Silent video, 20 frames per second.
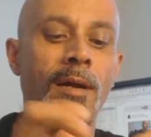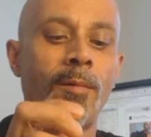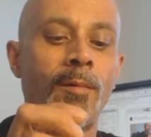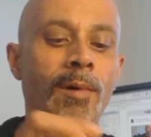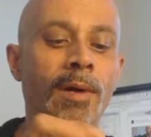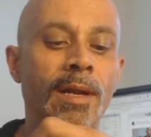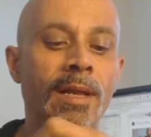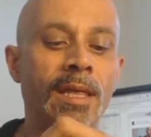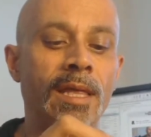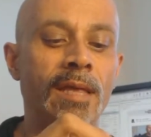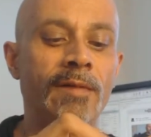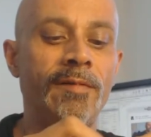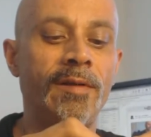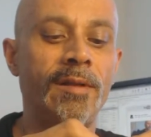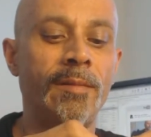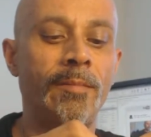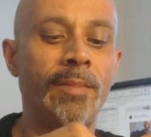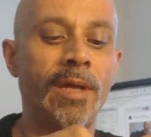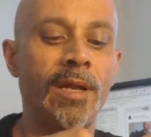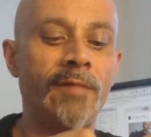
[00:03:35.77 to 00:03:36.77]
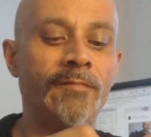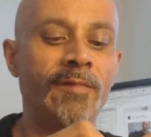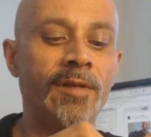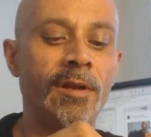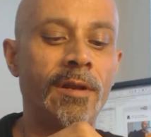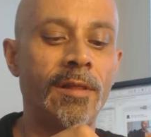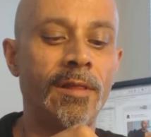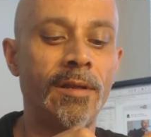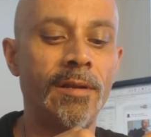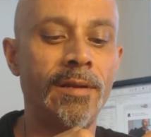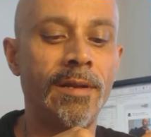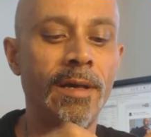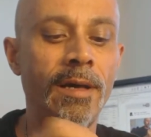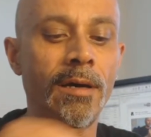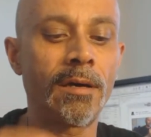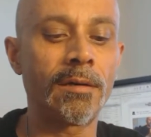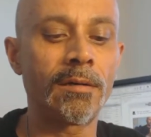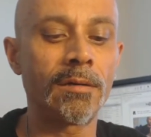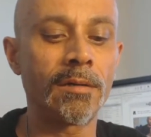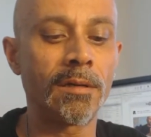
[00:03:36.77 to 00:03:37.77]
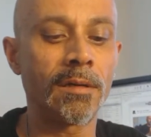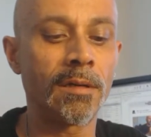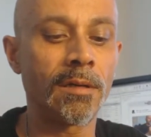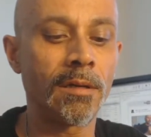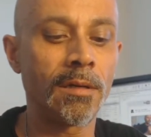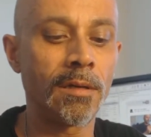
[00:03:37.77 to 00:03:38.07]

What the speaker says: I want to give it the benefit of the doubt,